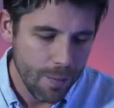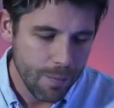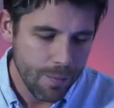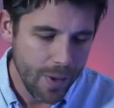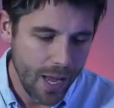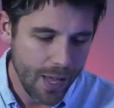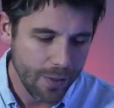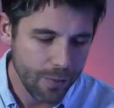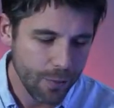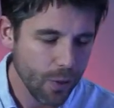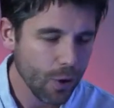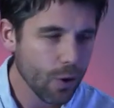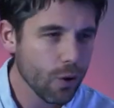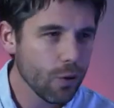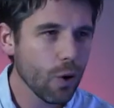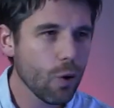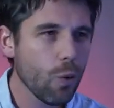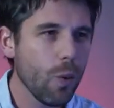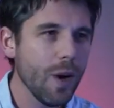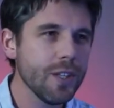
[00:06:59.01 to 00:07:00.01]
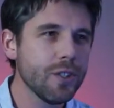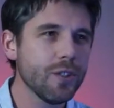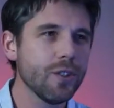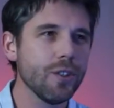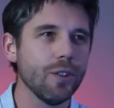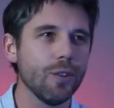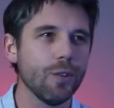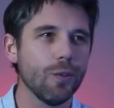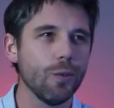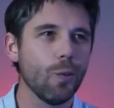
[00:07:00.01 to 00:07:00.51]
But the
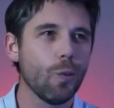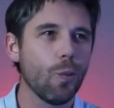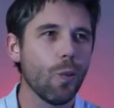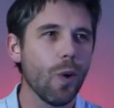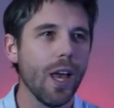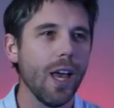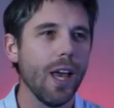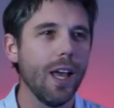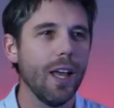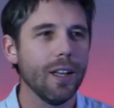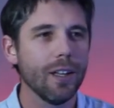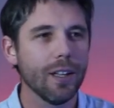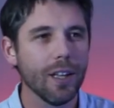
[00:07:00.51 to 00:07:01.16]
question we're